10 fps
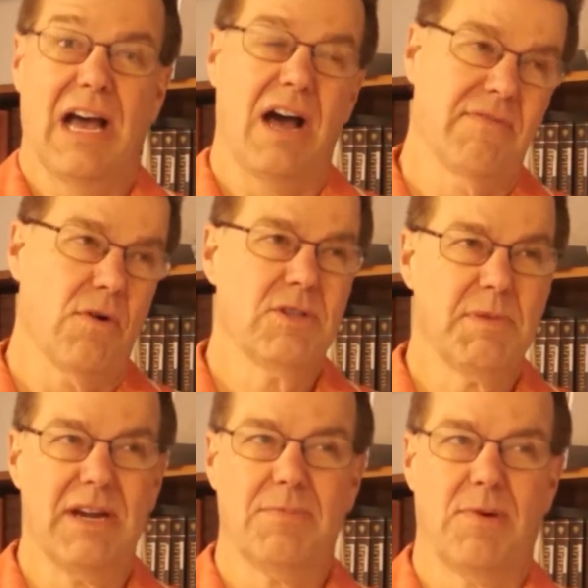I've always
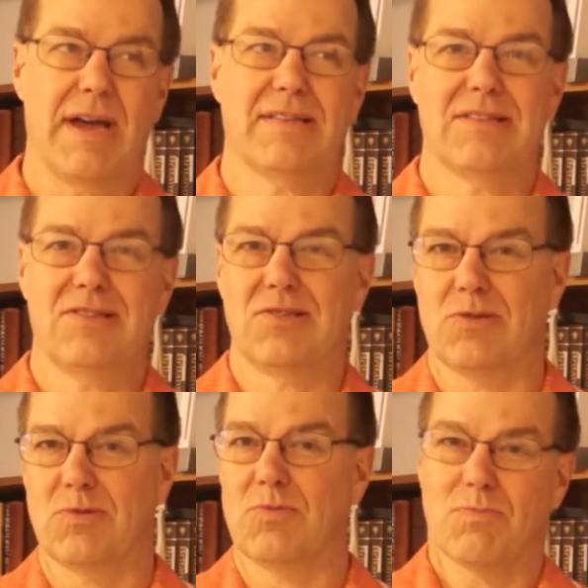made it a practice
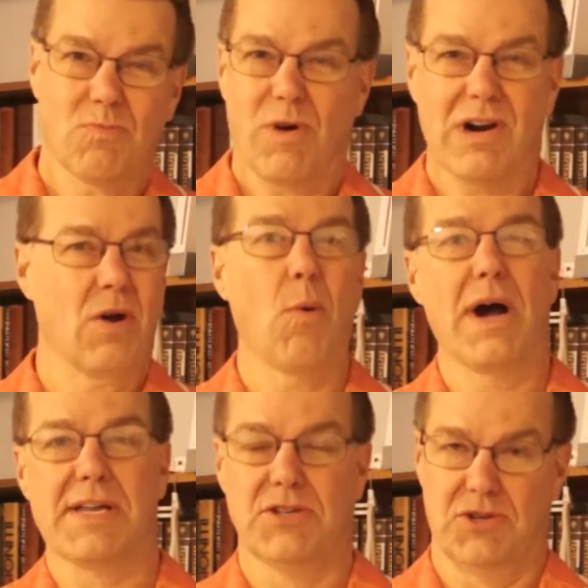to wear a
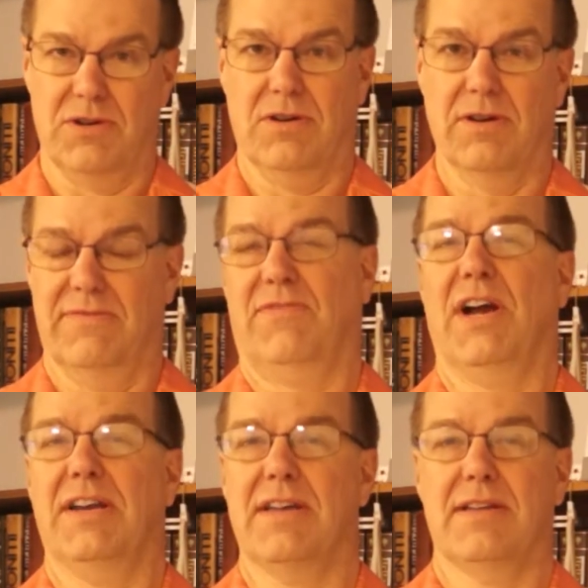Hawaiian shirt on
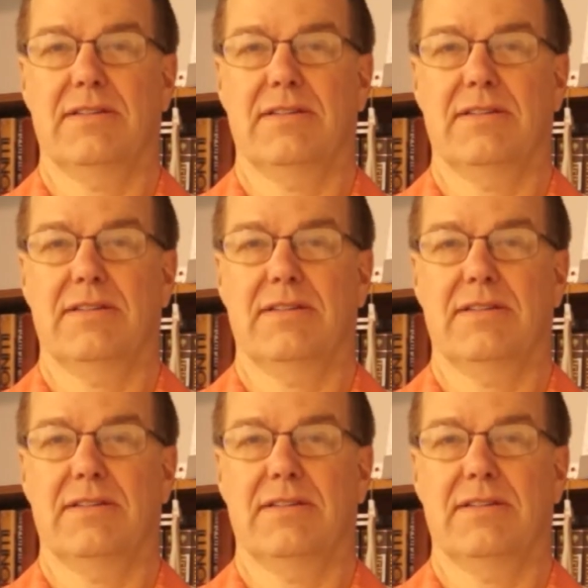Friday.